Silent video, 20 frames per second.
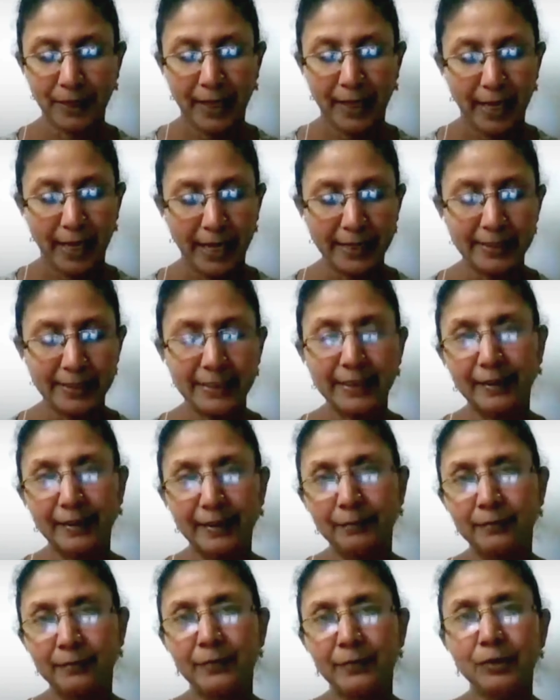And,
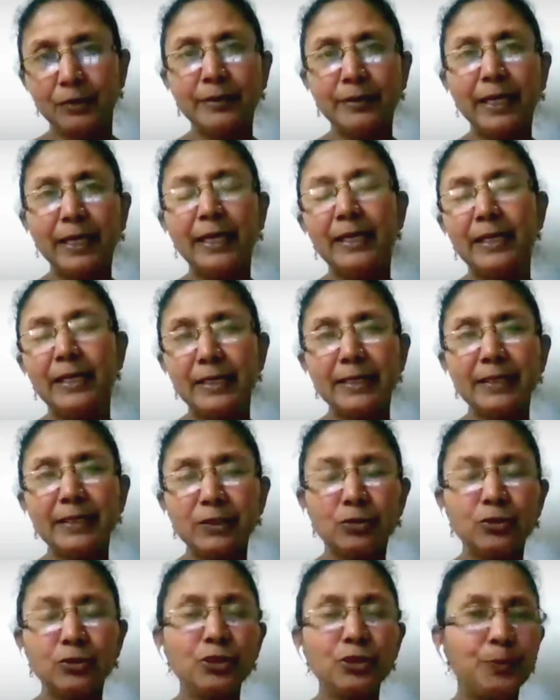they learn
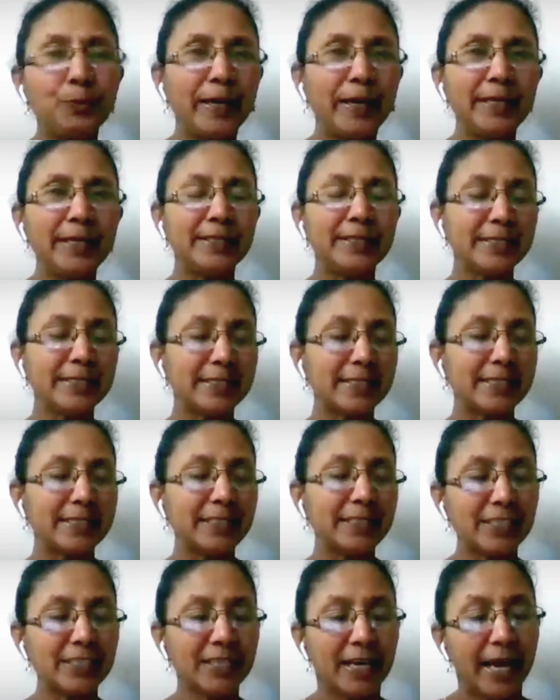good parenting
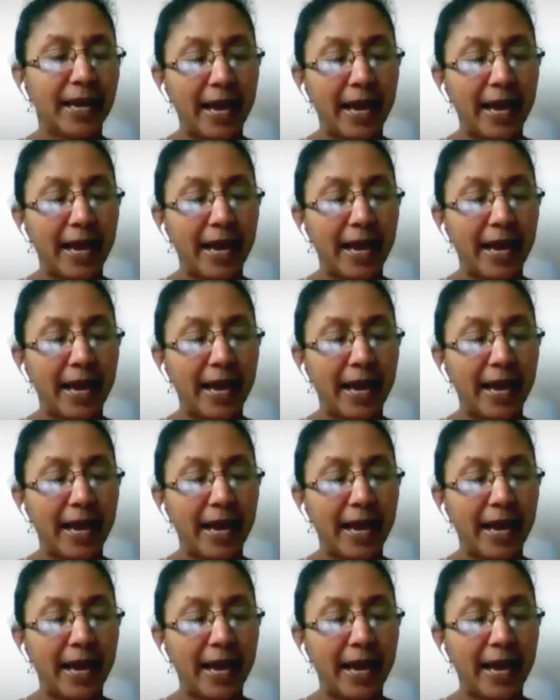skills